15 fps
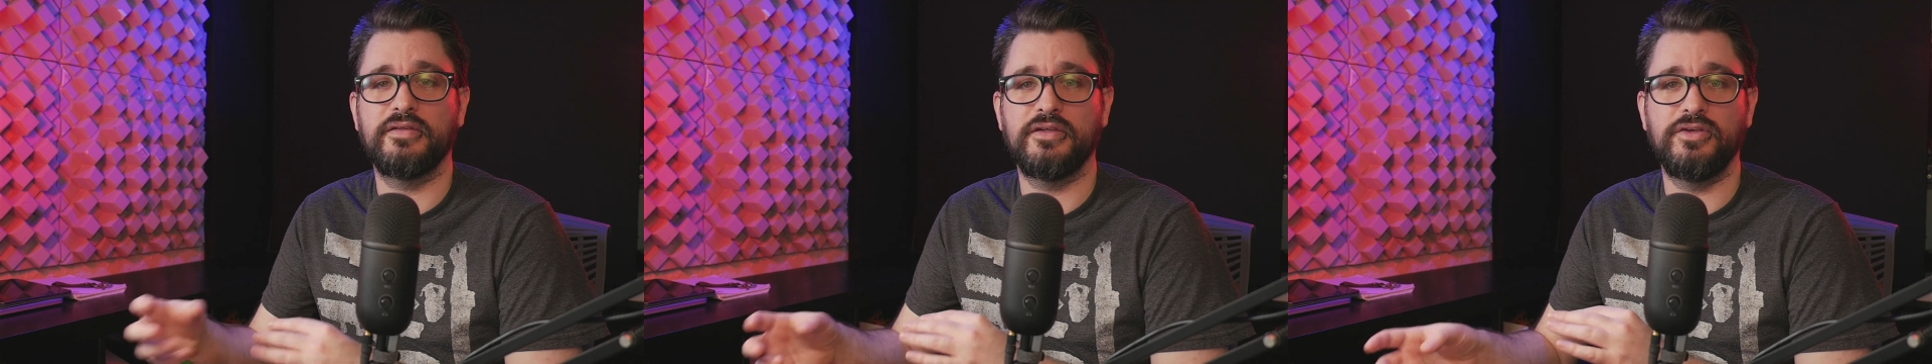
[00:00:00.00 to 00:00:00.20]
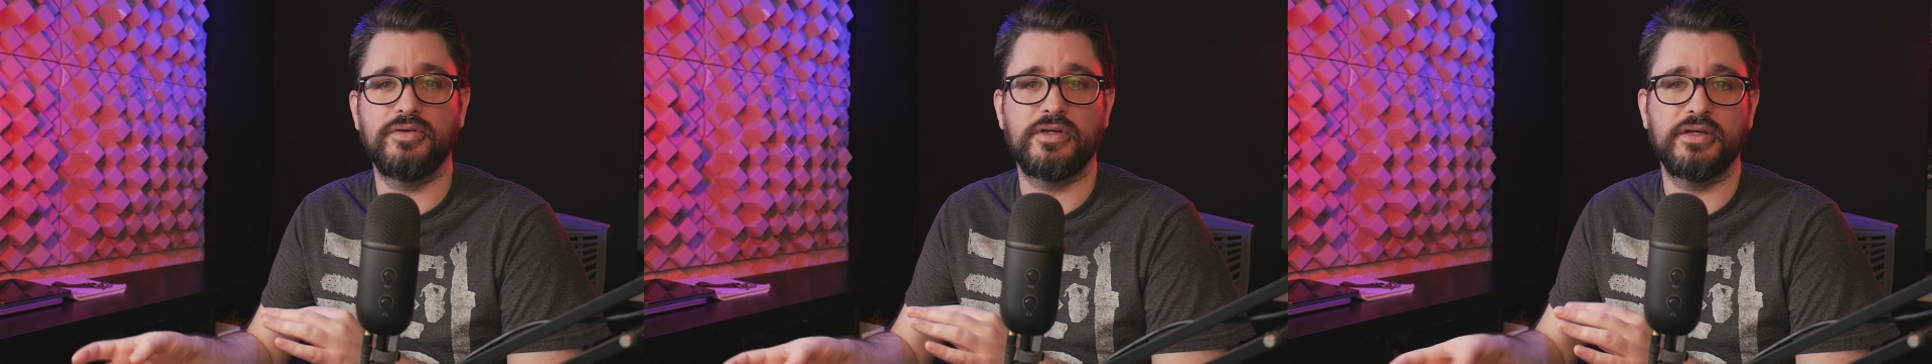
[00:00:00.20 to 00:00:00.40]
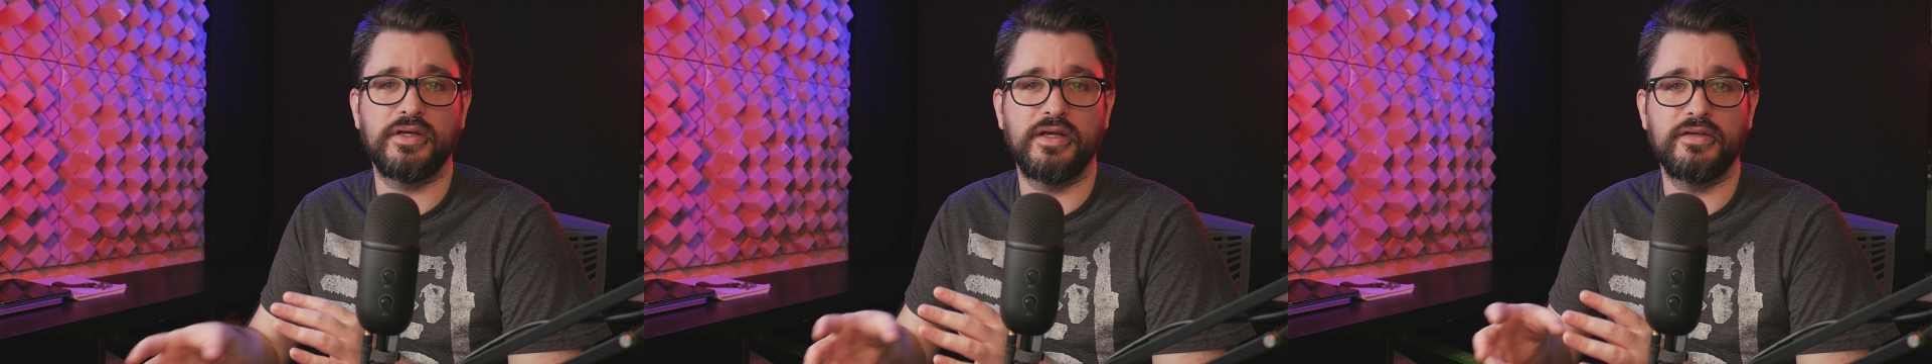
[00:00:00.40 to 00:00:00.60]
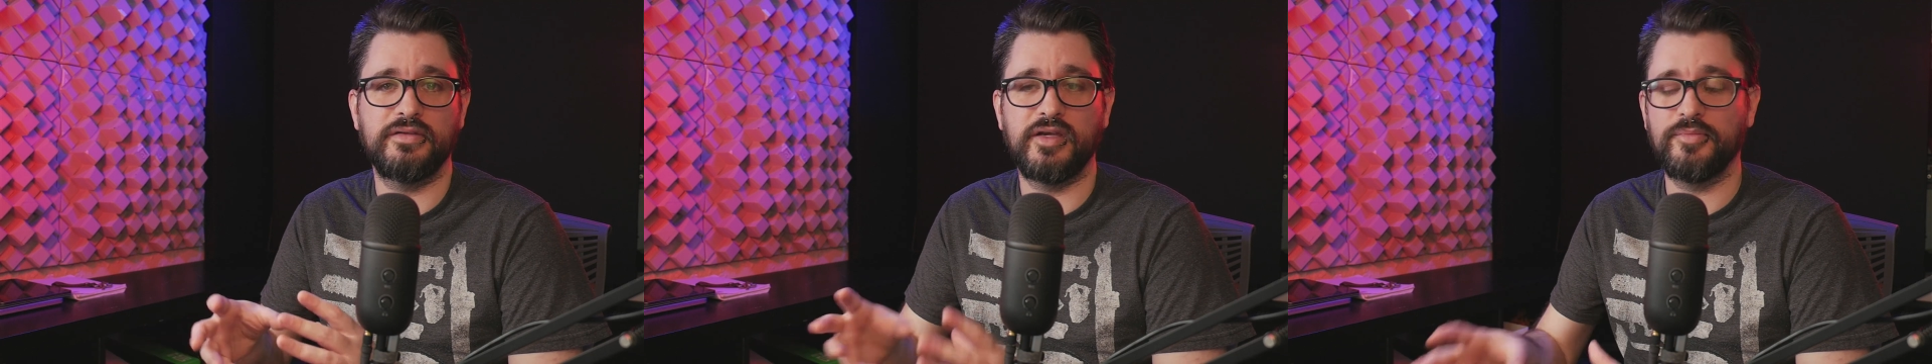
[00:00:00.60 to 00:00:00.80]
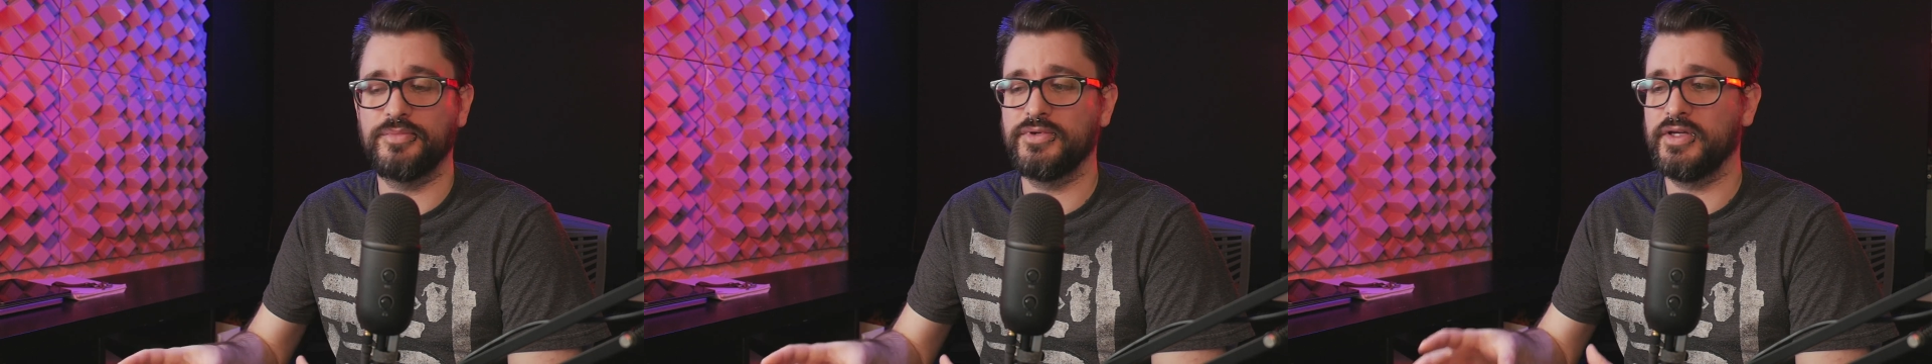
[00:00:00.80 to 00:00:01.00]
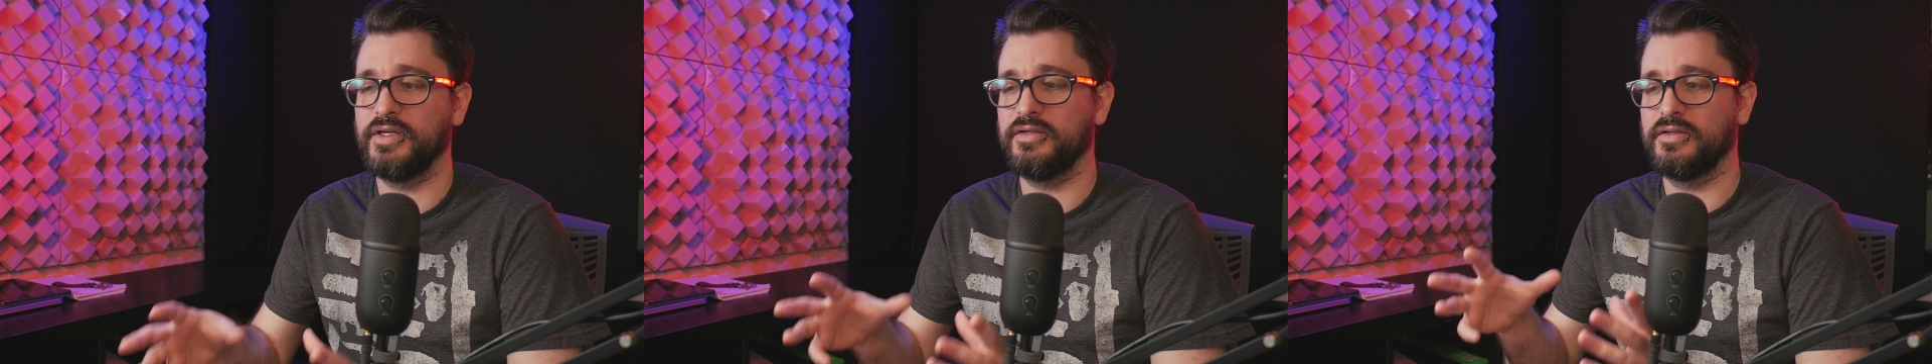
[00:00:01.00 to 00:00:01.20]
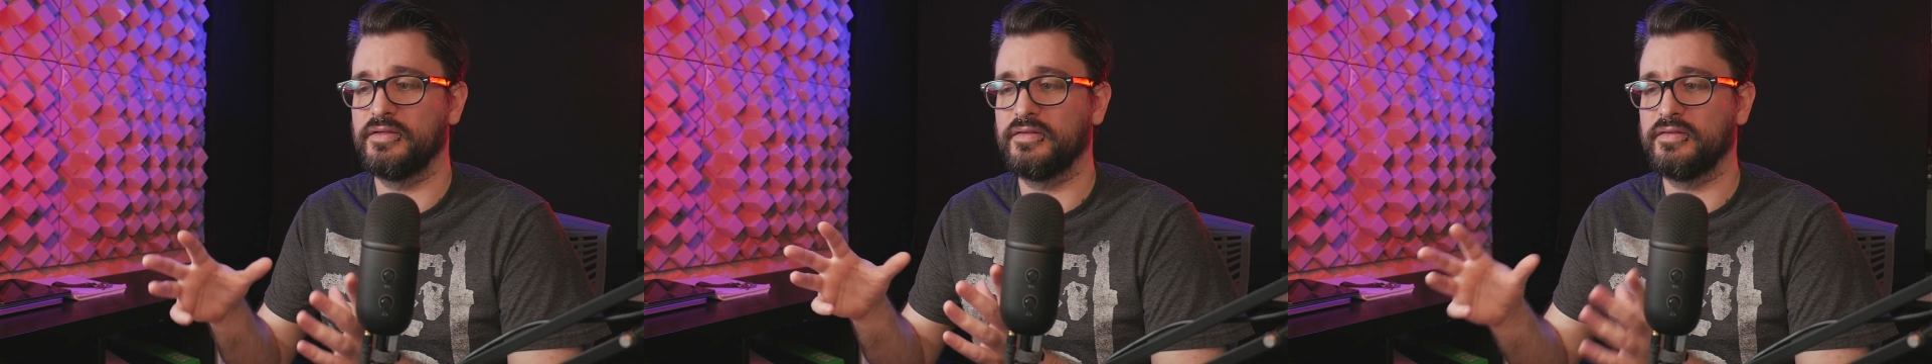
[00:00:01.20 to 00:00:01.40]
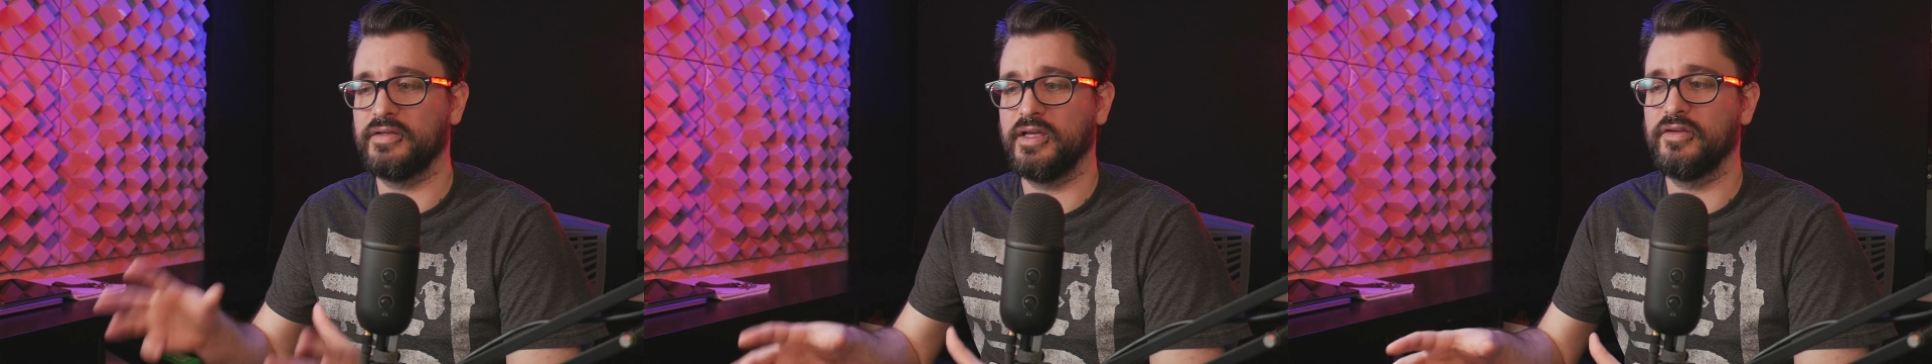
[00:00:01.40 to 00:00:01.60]
that you can kind of template
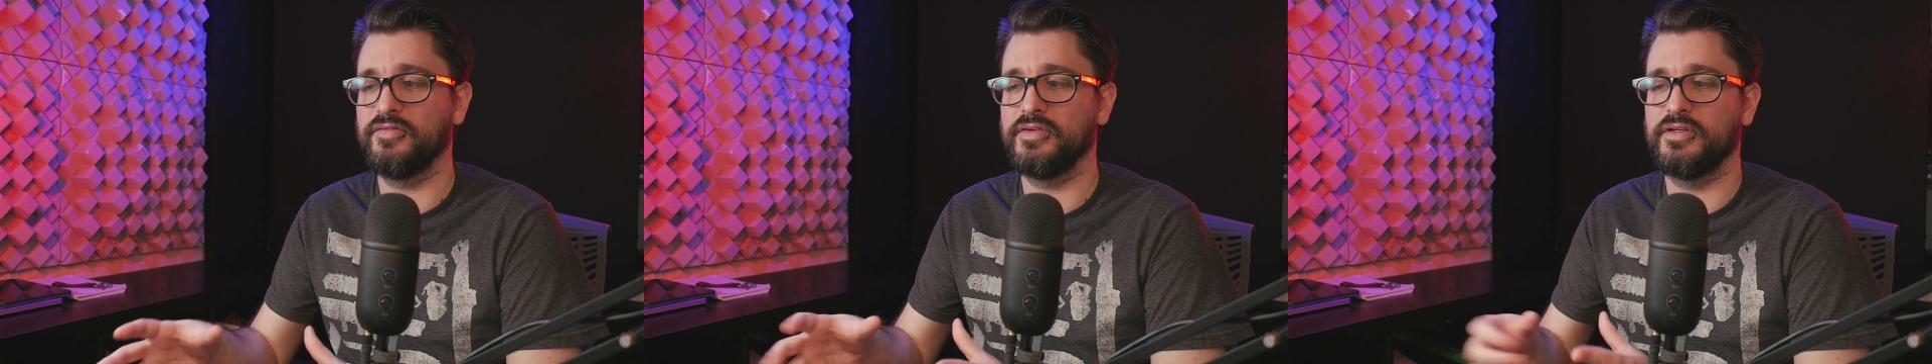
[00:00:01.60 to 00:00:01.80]
and save